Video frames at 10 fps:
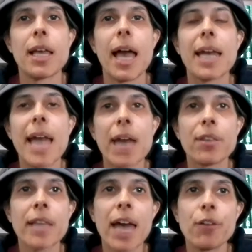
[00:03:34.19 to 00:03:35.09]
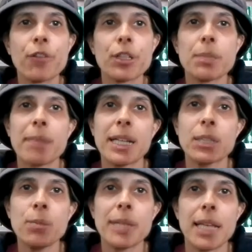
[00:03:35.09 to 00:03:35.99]
and how the latter verse might
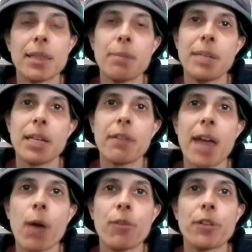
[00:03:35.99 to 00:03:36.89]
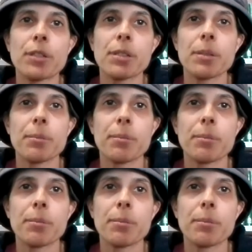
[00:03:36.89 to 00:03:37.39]
illuminate the meaning of our verse.